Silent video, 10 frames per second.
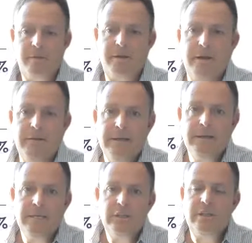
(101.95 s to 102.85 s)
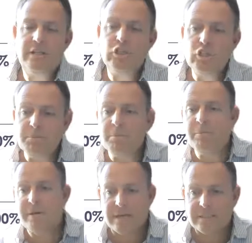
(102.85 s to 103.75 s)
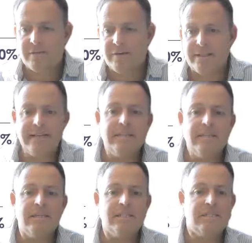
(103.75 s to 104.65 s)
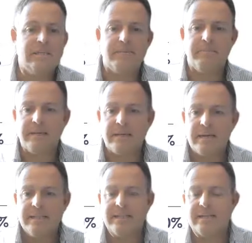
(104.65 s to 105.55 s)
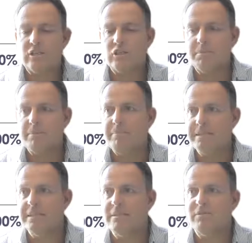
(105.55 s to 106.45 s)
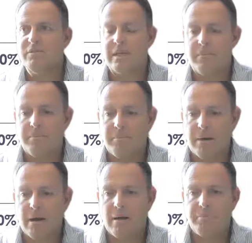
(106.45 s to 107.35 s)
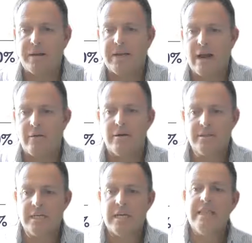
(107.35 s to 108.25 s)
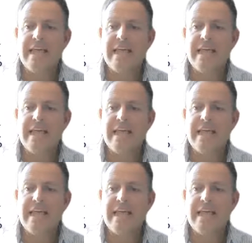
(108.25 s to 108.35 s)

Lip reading: Okay, so they're super productive, and that doesn't necessarily mean that they're super busy in terms of putting in hours.